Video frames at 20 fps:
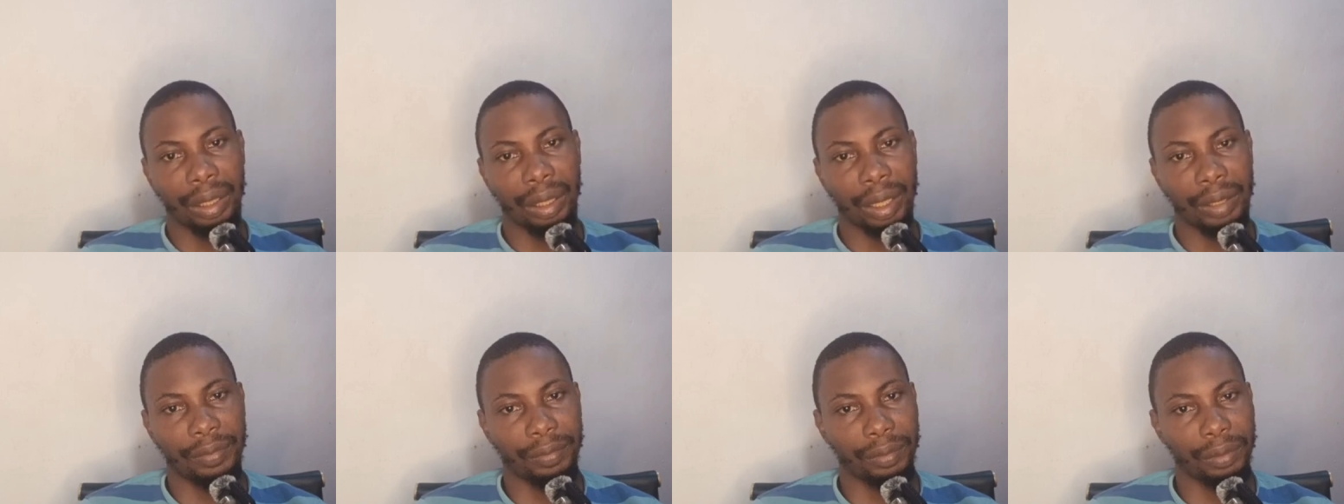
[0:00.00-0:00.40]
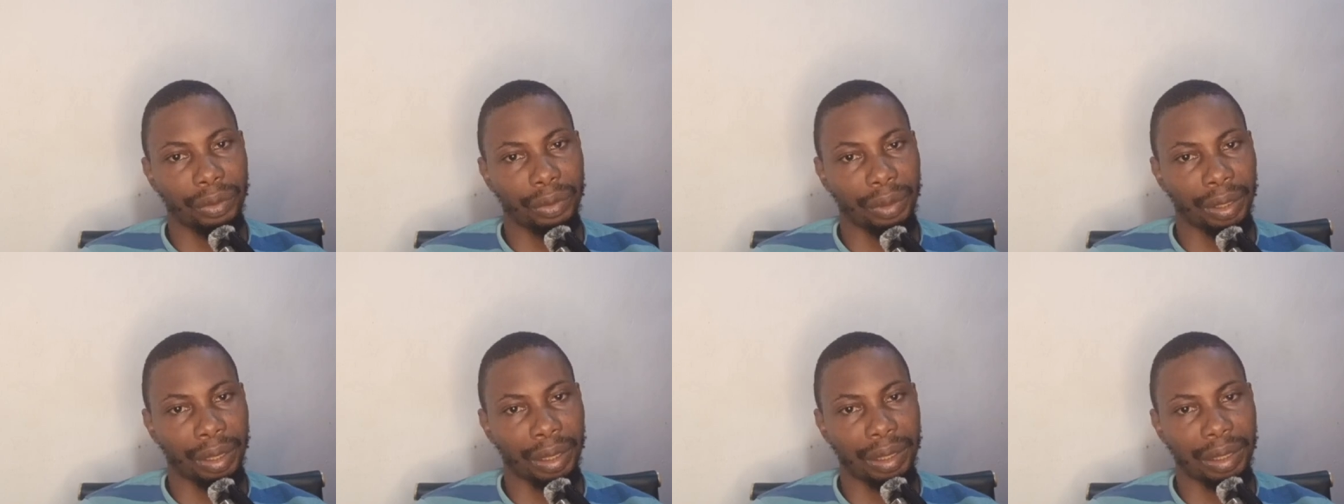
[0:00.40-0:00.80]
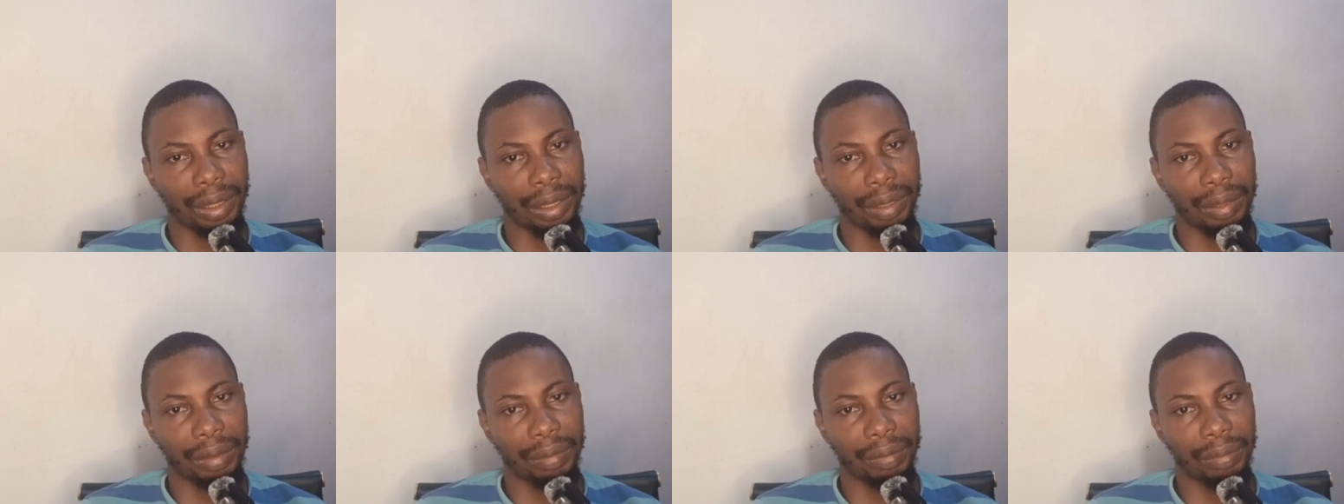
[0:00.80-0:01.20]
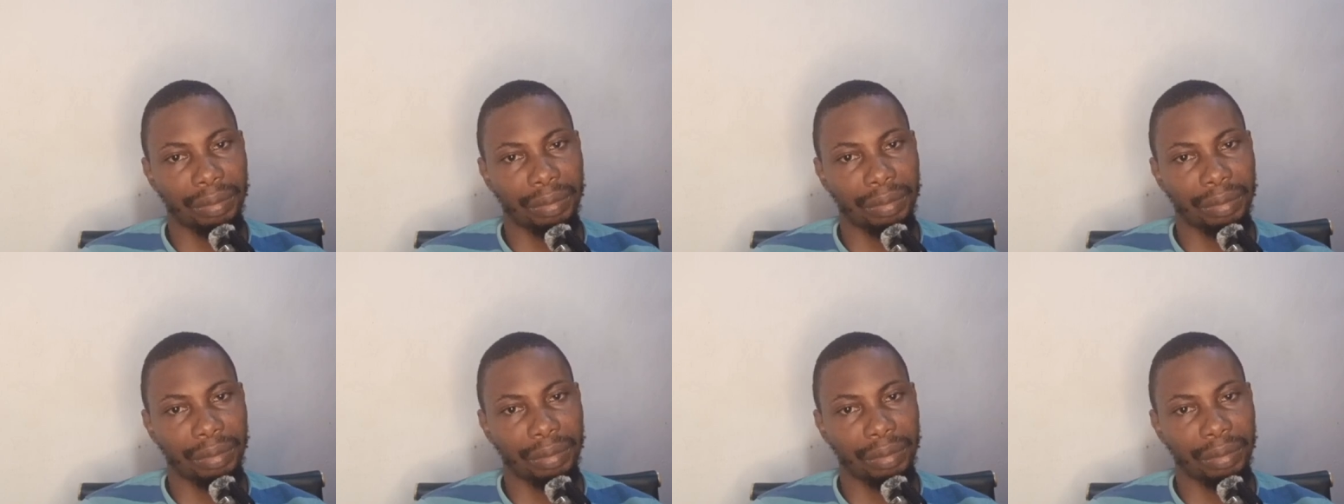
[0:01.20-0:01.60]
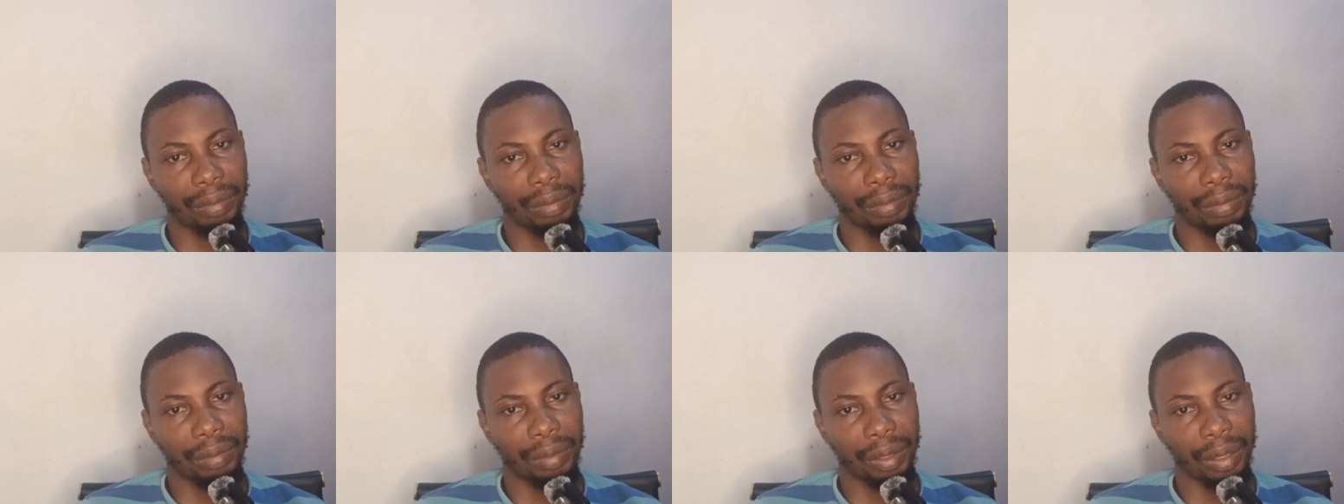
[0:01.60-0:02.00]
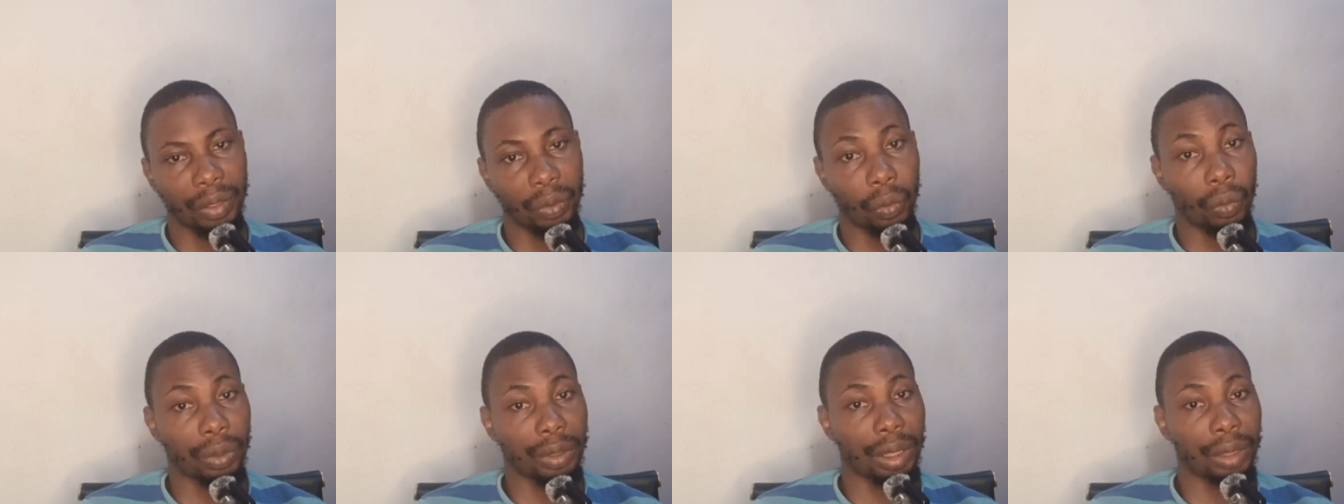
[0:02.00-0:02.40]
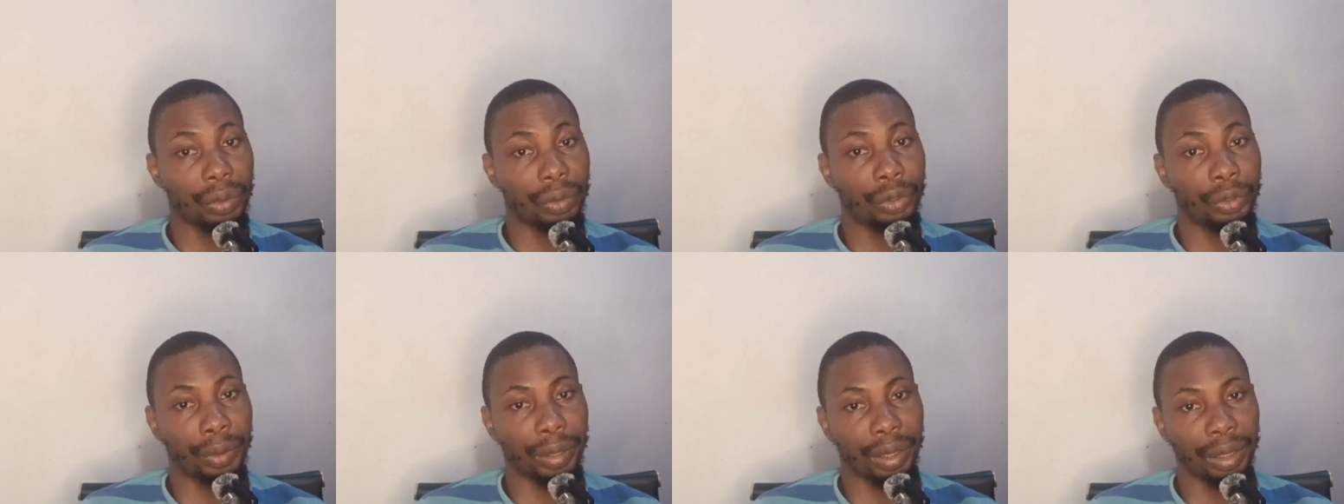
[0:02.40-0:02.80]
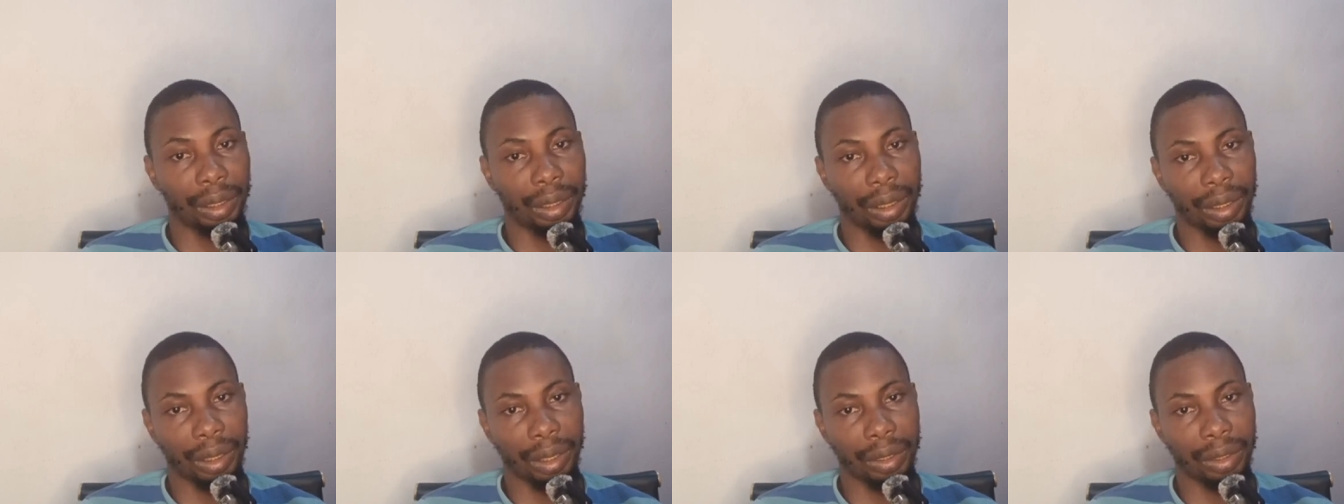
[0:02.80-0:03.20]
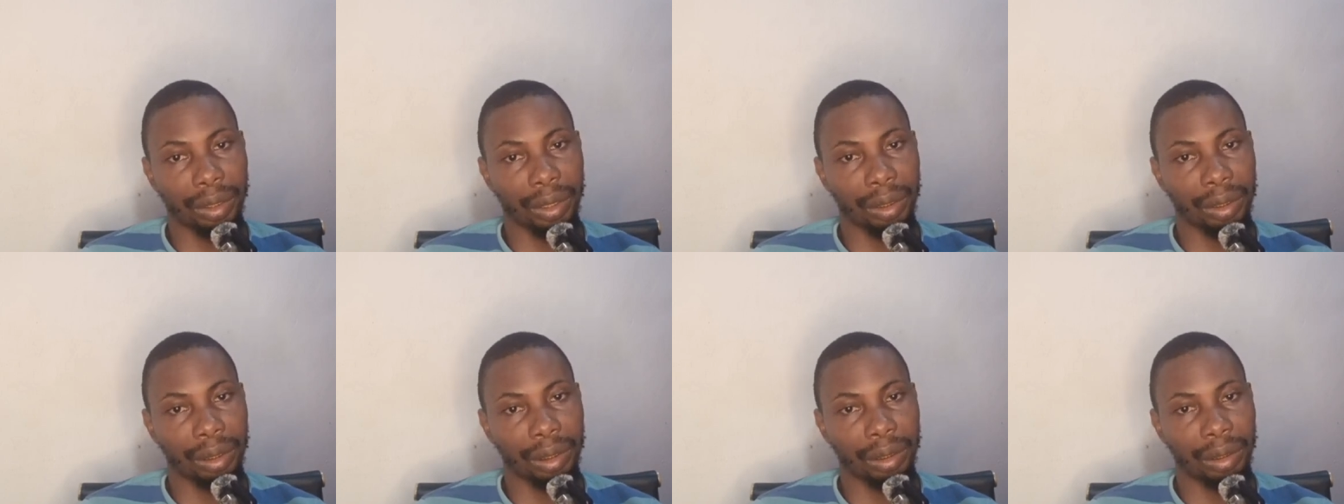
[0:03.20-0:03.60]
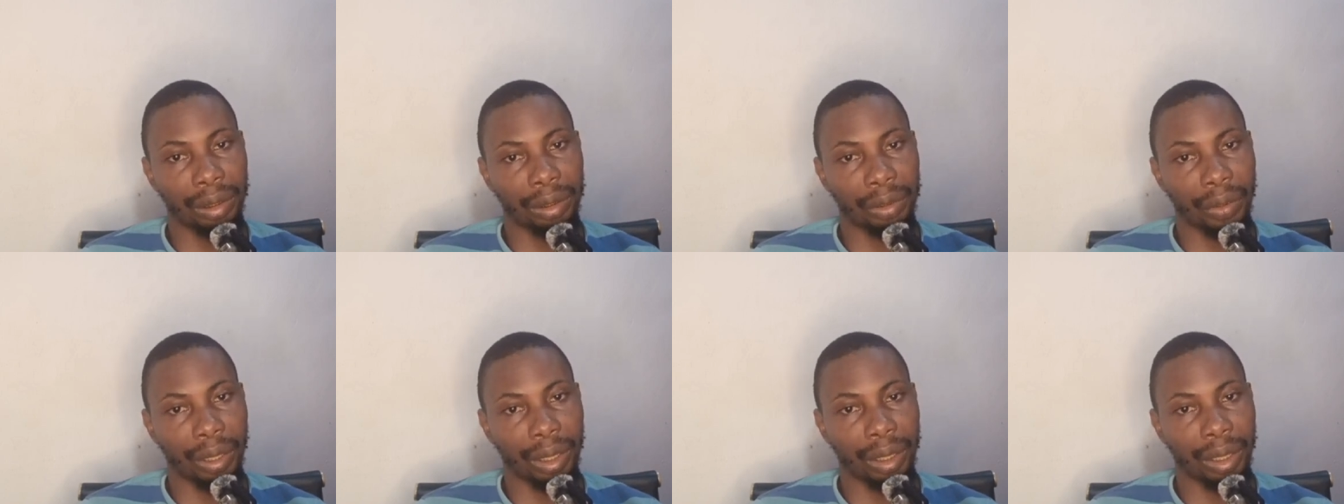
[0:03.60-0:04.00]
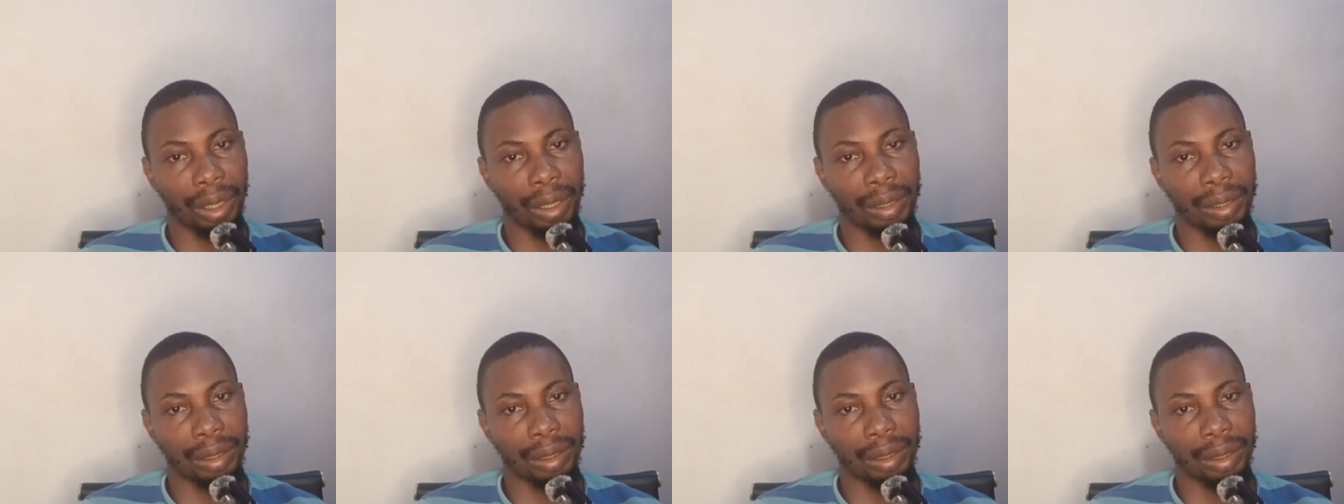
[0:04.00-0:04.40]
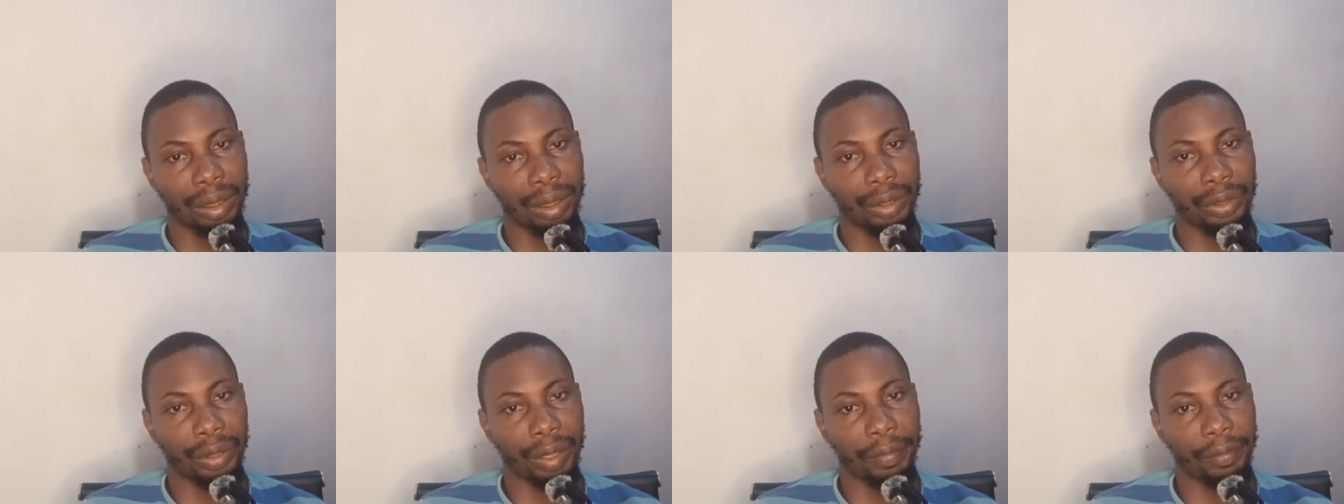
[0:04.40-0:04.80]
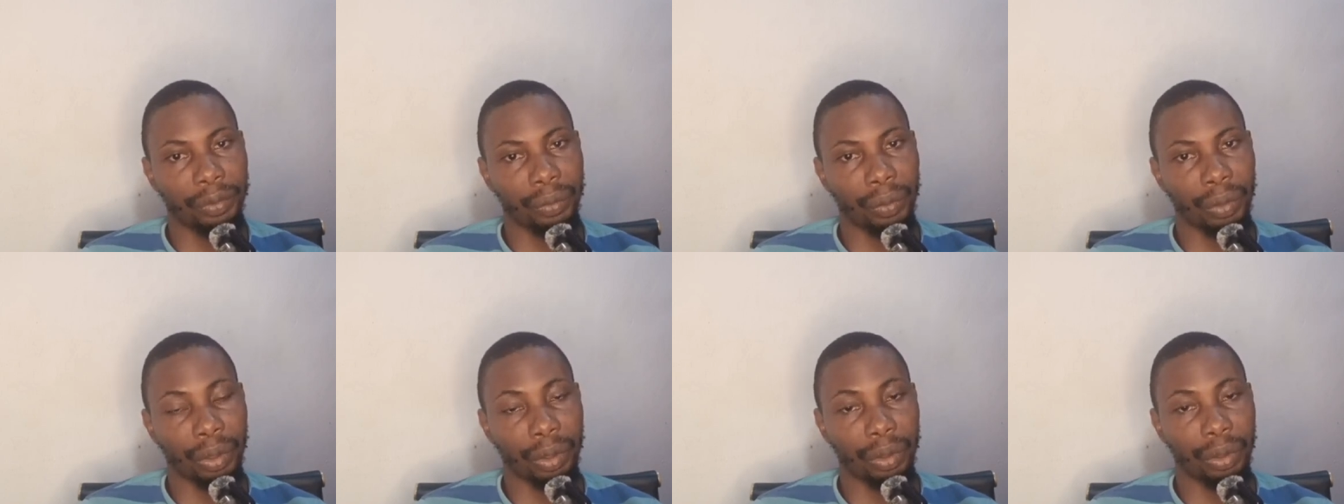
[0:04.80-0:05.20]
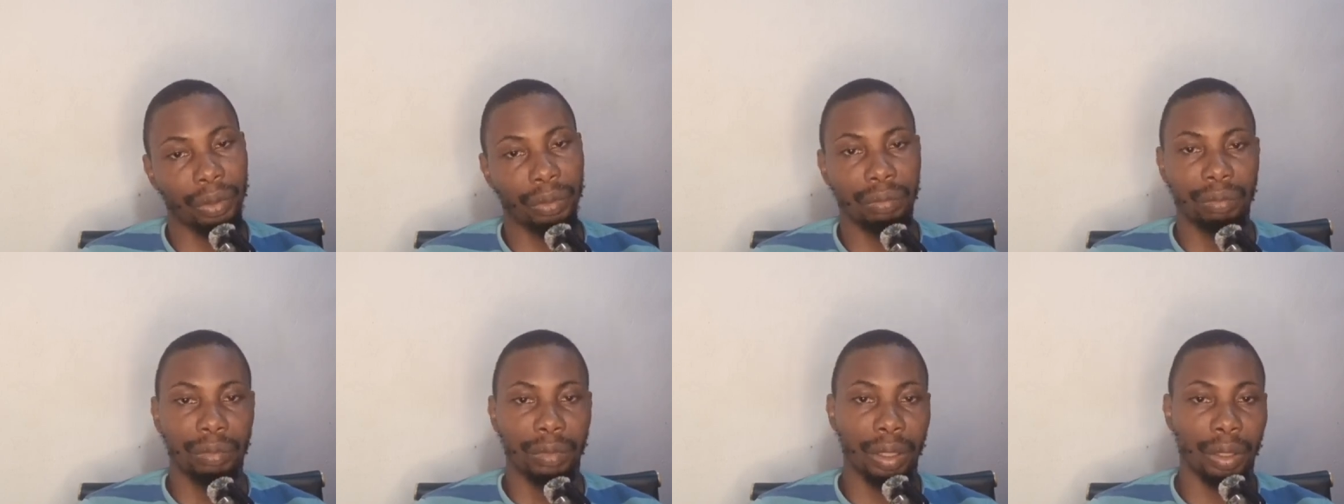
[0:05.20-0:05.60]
get food to eat, get water to drink, get into our cars, drive to work,